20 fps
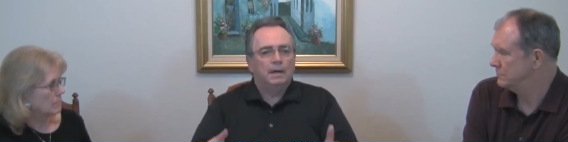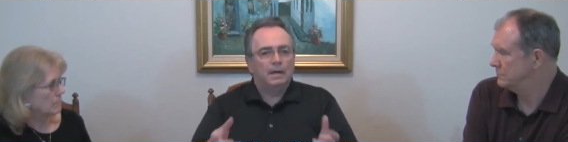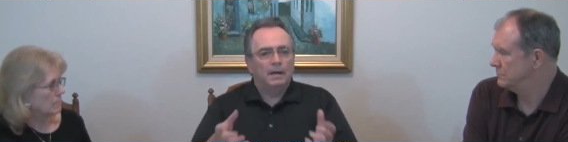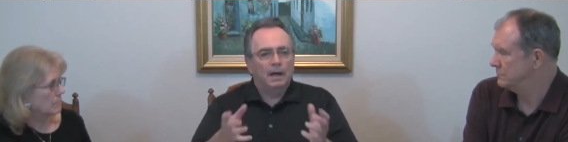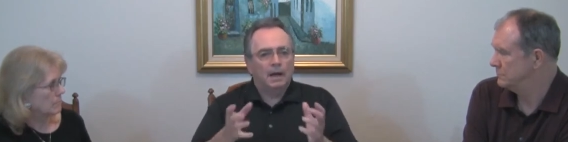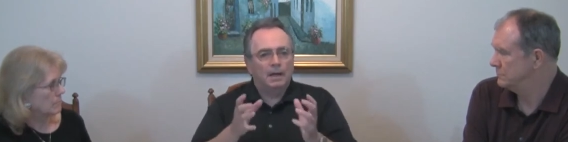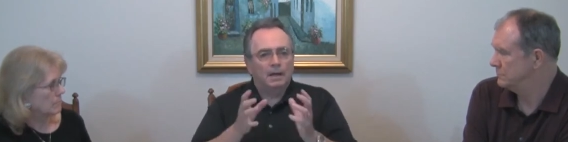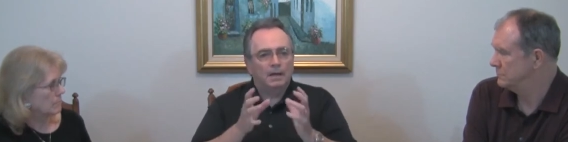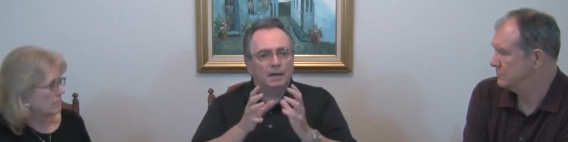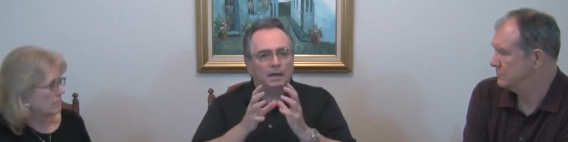
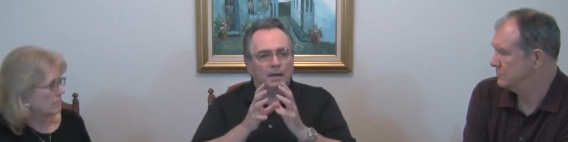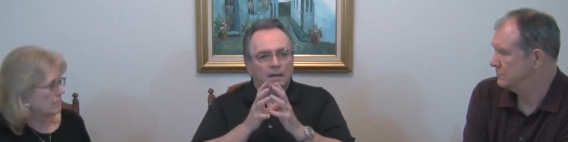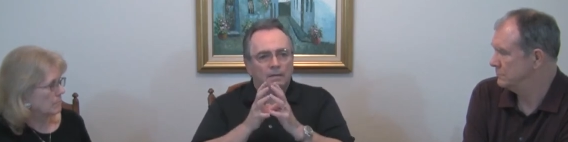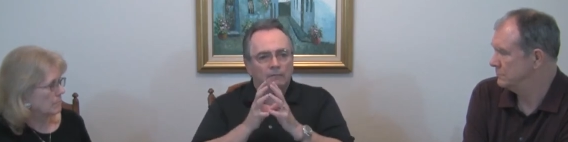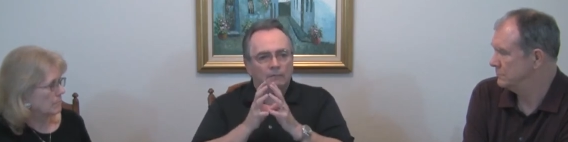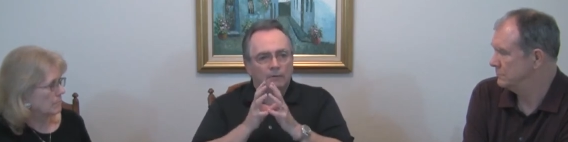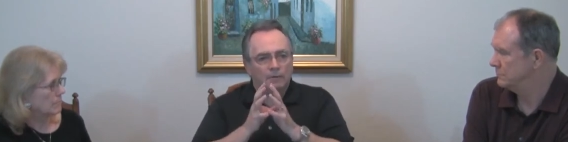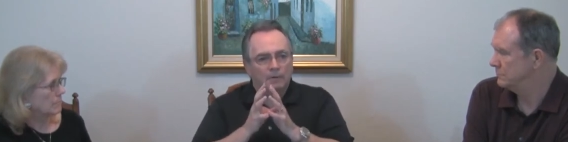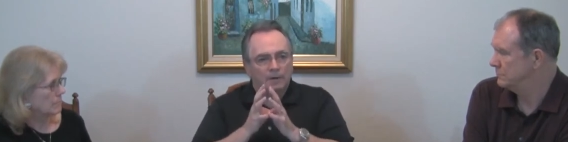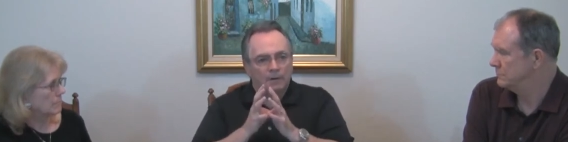Speaker 1: And
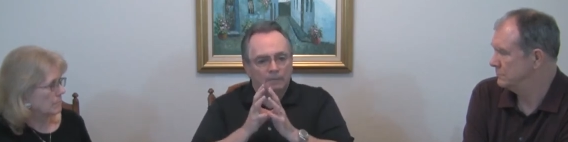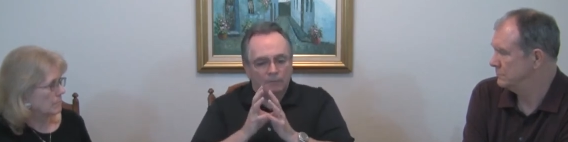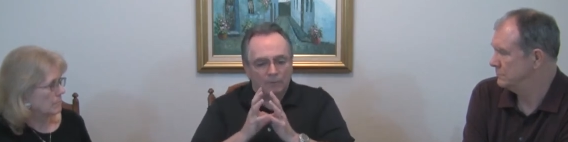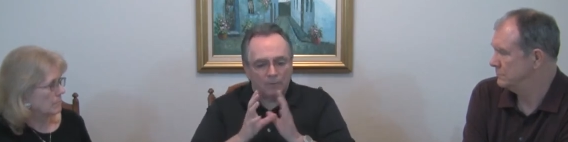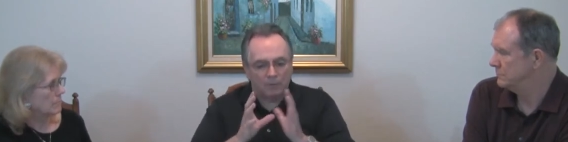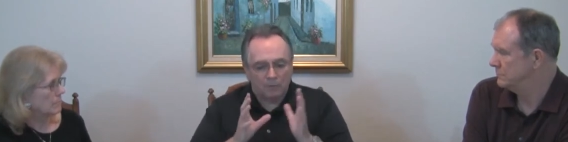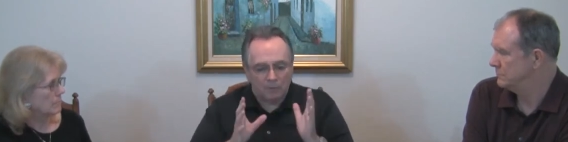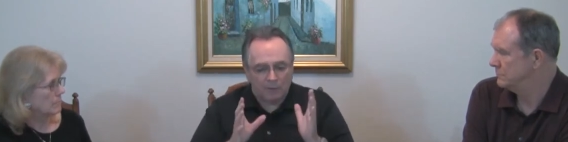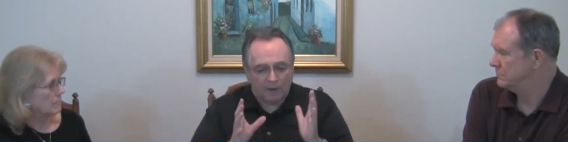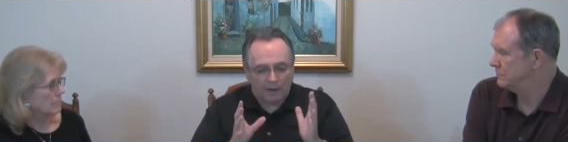if
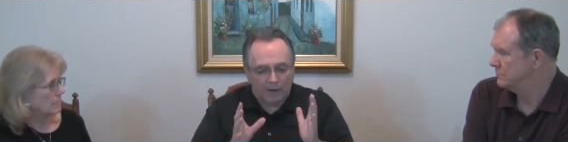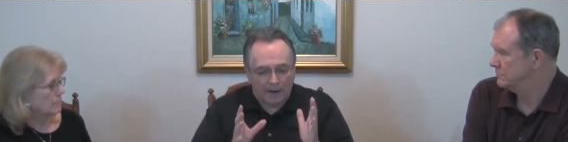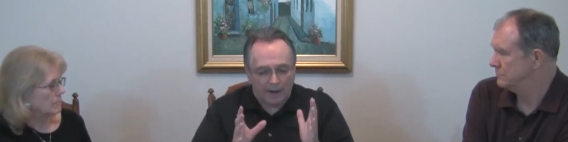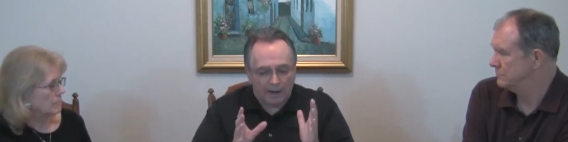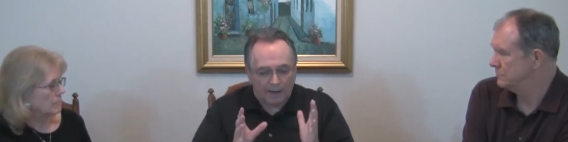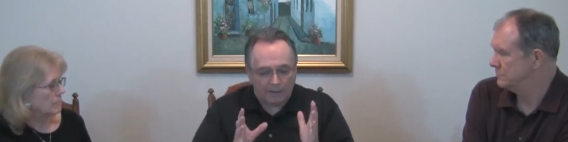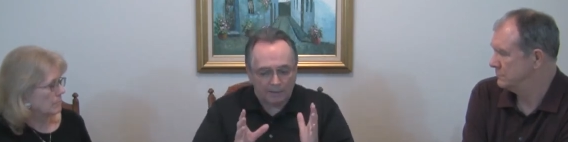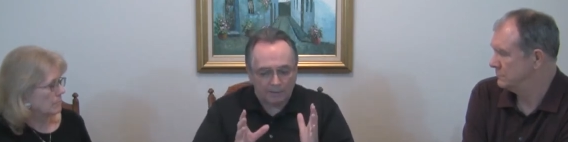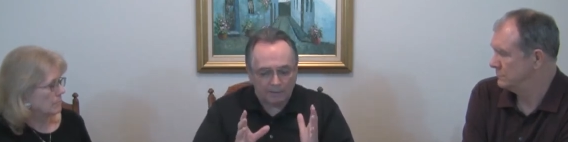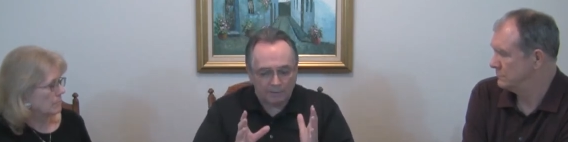you look
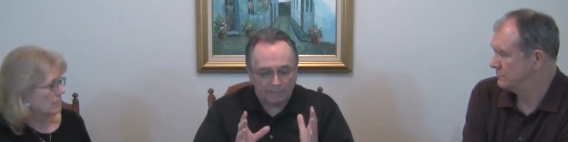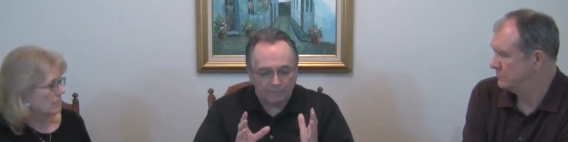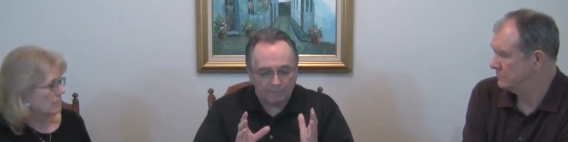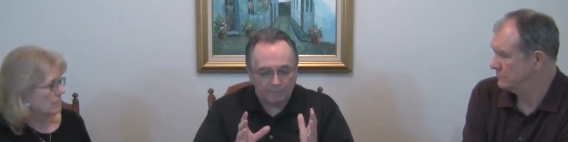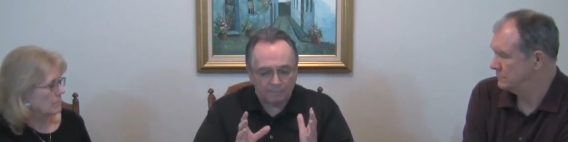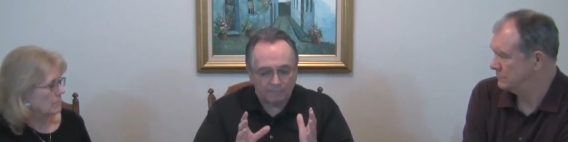at